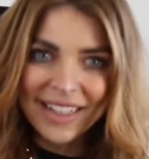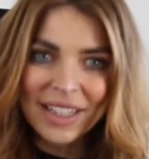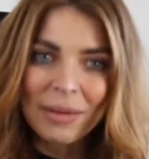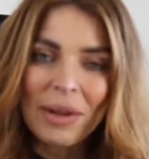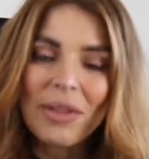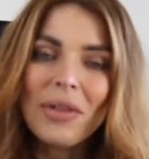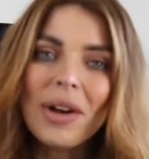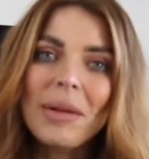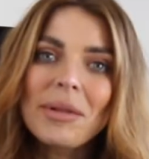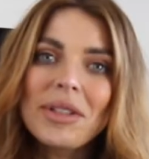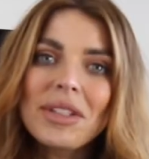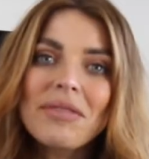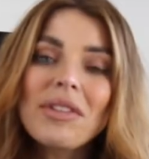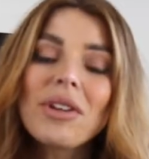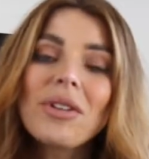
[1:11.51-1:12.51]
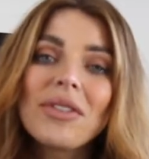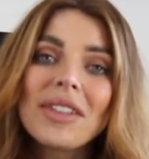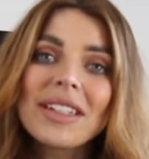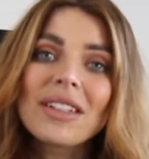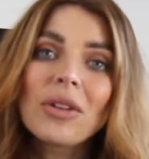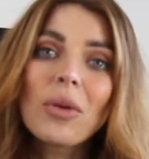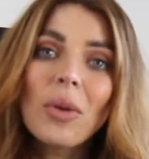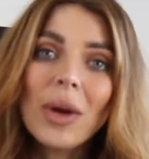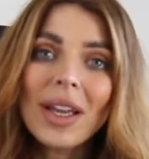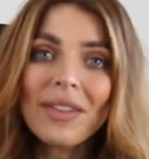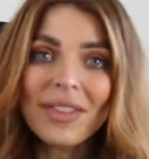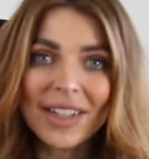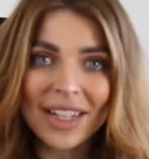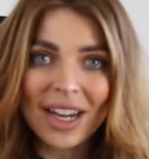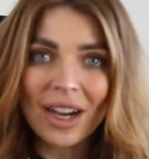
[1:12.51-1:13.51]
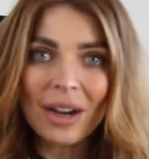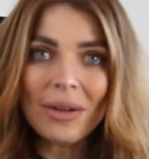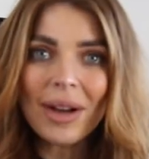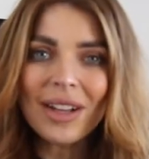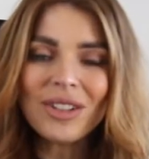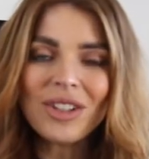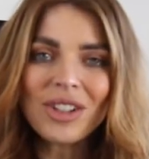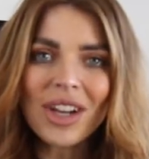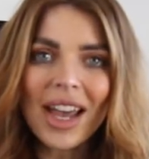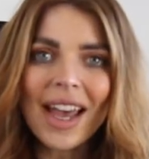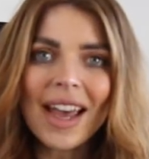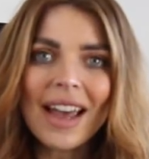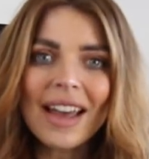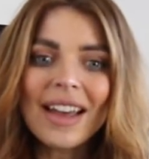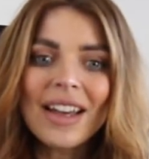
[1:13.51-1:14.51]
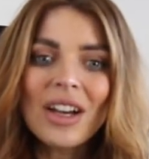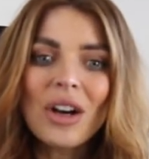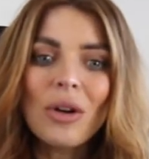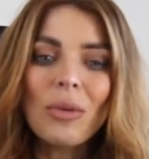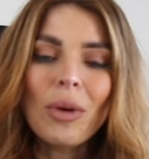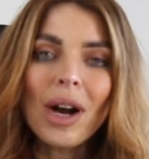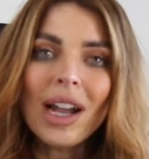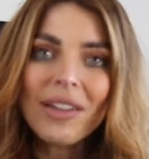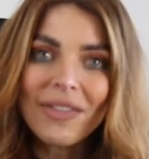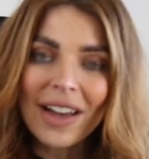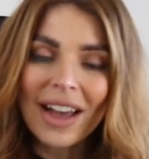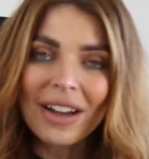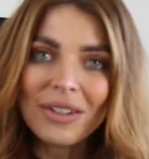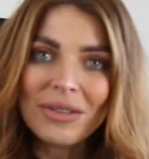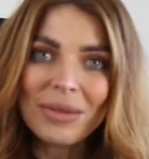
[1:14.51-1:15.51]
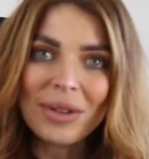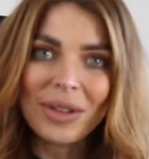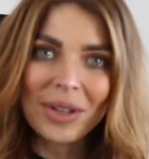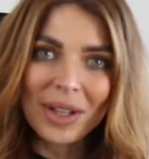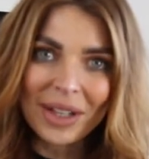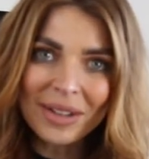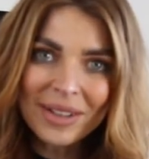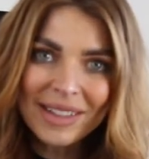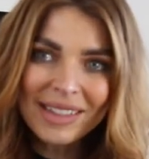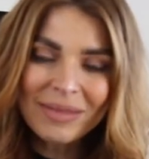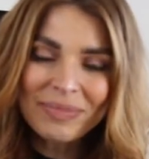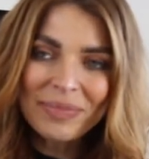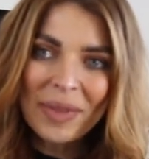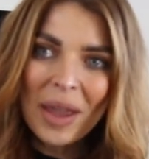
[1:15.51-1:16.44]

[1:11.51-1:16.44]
So I thought I would just record this quick video and share what I found with you girls.